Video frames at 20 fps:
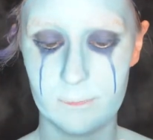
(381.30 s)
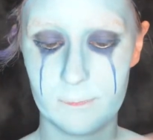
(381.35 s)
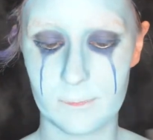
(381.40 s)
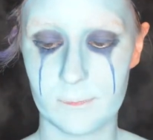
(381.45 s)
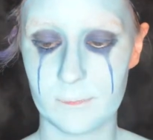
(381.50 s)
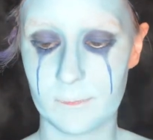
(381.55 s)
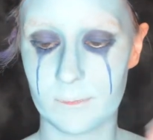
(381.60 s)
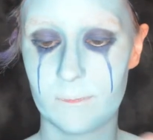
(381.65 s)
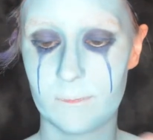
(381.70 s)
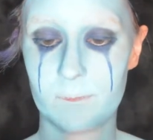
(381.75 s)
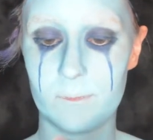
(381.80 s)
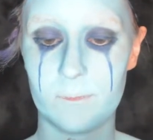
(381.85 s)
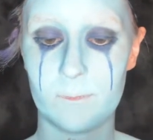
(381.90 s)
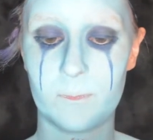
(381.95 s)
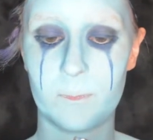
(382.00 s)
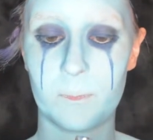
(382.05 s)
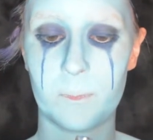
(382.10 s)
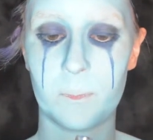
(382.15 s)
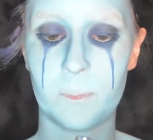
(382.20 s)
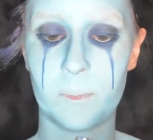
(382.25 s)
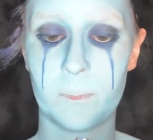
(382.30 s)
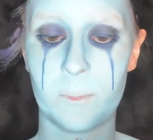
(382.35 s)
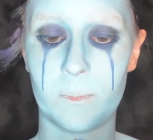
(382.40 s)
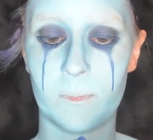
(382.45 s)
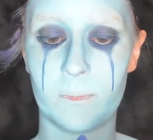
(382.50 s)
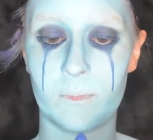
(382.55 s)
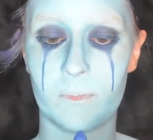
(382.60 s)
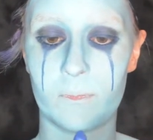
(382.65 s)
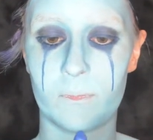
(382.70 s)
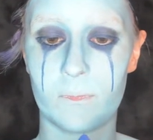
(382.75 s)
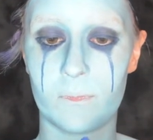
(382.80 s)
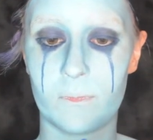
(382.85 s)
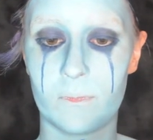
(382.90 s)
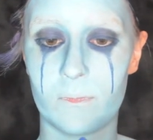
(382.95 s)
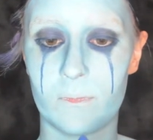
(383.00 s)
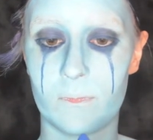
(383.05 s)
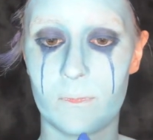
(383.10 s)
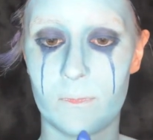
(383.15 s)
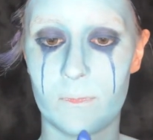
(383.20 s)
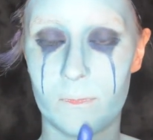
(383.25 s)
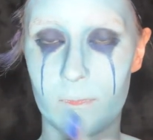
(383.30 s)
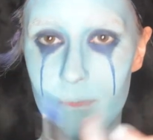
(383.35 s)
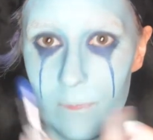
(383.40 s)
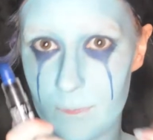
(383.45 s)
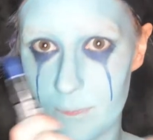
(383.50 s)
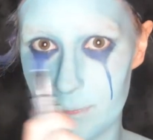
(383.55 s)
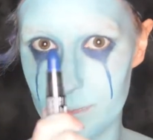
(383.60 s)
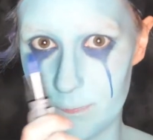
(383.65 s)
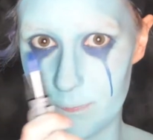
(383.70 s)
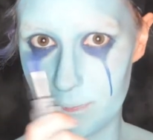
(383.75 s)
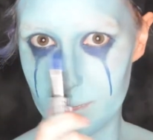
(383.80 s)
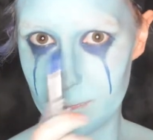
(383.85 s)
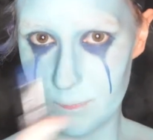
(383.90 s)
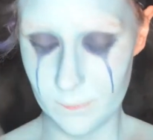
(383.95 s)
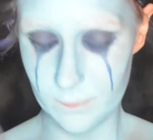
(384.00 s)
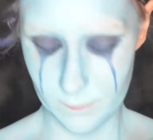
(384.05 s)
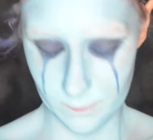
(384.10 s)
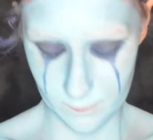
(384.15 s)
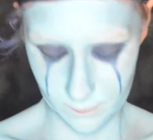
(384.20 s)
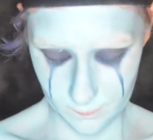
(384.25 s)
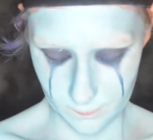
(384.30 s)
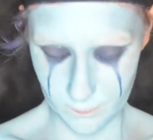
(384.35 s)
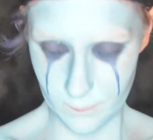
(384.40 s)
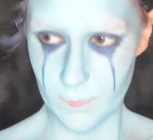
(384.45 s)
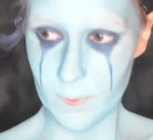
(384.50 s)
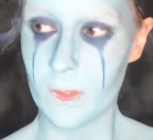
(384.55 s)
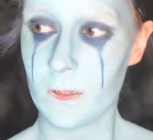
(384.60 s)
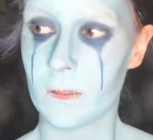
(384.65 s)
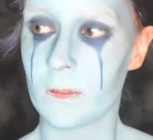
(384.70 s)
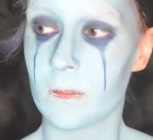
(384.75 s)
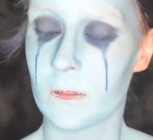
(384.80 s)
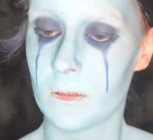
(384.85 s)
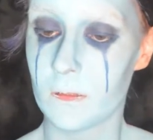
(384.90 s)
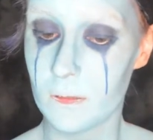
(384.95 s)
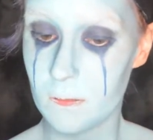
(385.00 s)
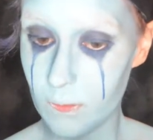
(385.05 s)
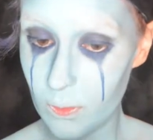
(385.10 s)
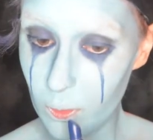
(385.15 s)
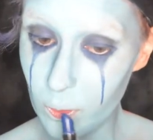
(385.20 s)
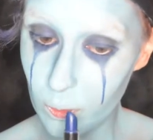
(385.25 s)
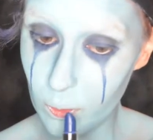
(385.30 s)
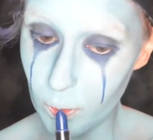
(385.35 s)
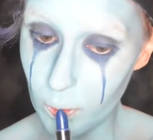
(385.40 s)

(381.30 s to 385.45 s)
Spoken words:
in the shade Sinful, and I am applying that to my lips,